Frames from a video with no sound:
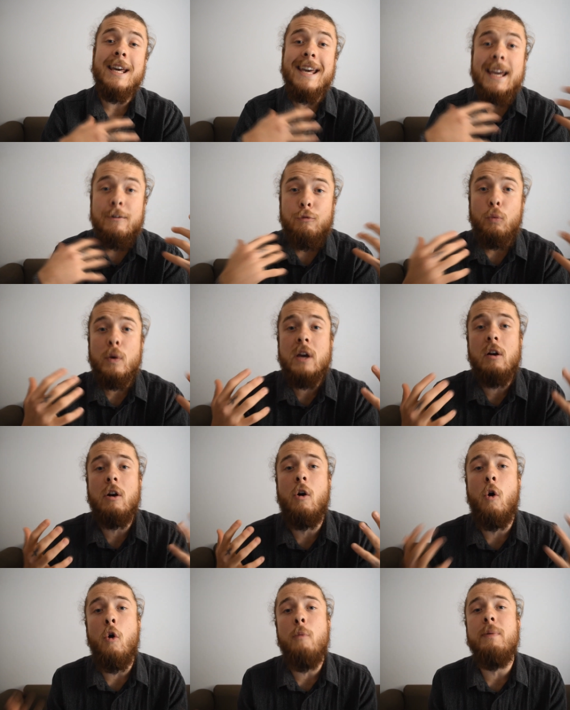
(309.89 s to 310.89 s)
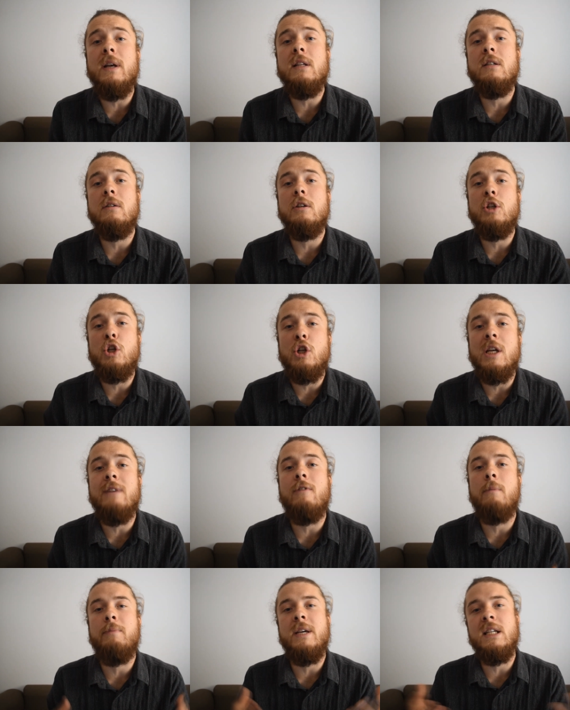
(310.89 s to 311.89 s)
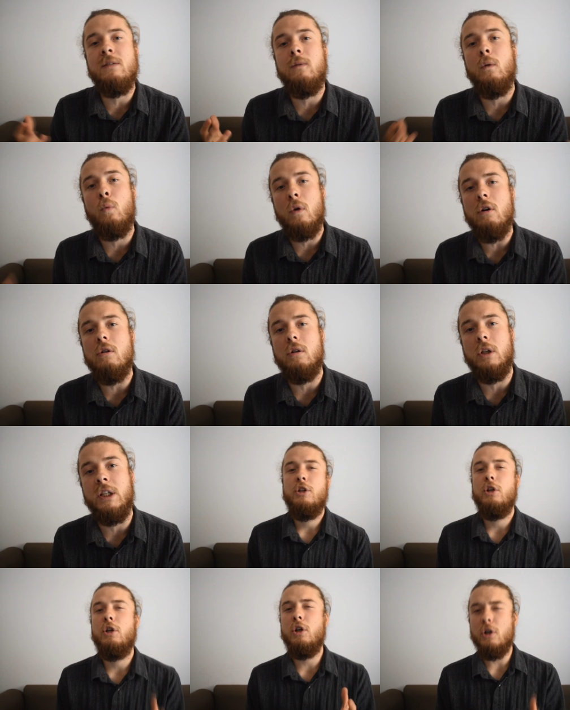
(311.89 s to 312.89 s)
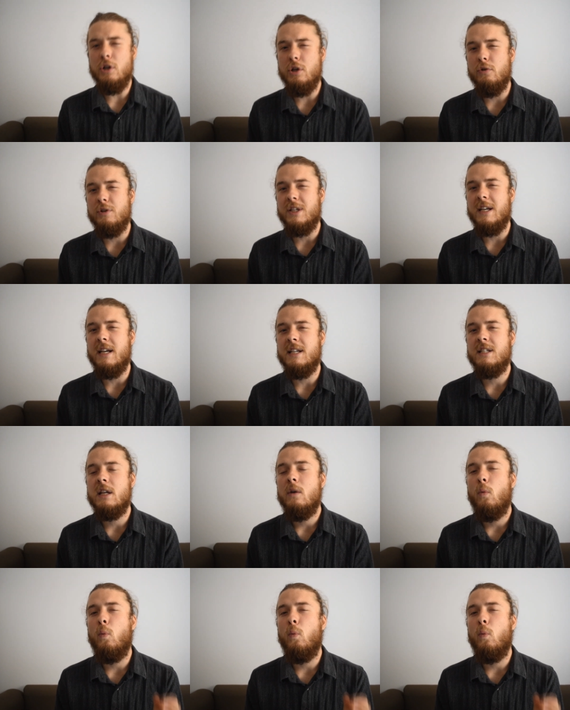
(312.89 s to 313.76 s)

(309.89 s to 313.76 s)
if we are hoping to achieve a peaceful world. The good news is